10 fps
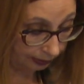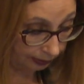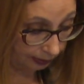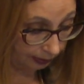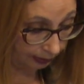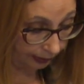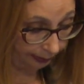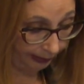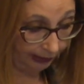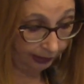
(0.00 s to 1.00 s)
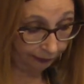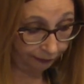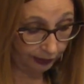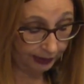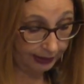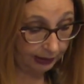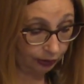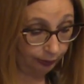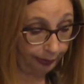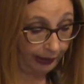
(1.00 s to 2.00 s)
The main difference in
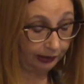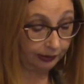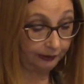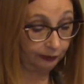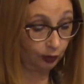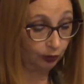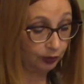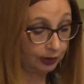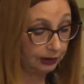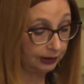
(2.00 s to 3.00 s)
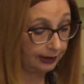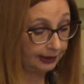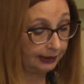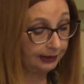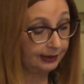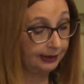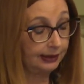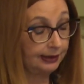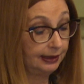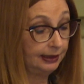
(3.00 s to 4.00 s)
comparative laws concerns the
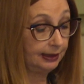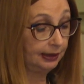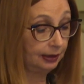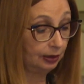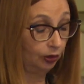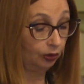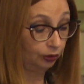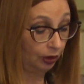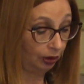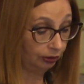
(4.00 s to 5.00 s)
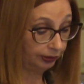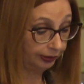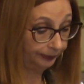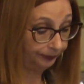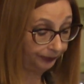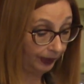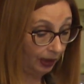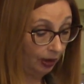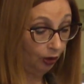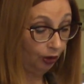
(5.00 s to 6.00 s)
existence or not
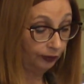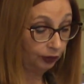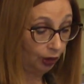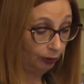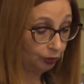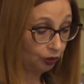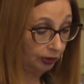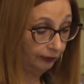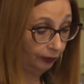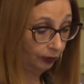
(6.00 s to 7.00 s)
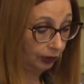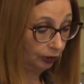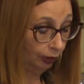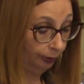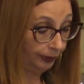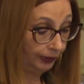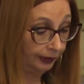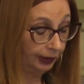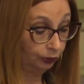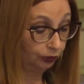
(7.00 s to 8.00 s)
of an option for the
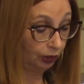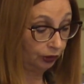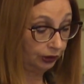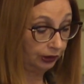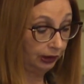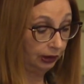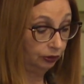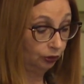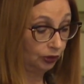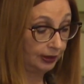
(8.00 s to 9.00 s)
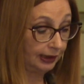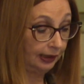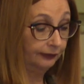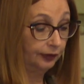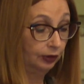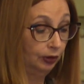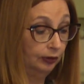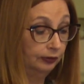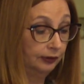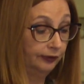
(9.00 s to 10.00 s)
competent authority to resolve the
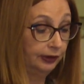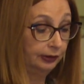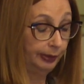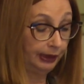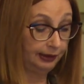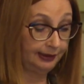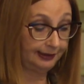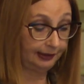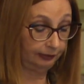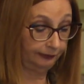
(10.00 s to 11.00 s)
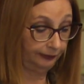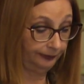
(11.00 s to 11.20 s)
conflict by itself.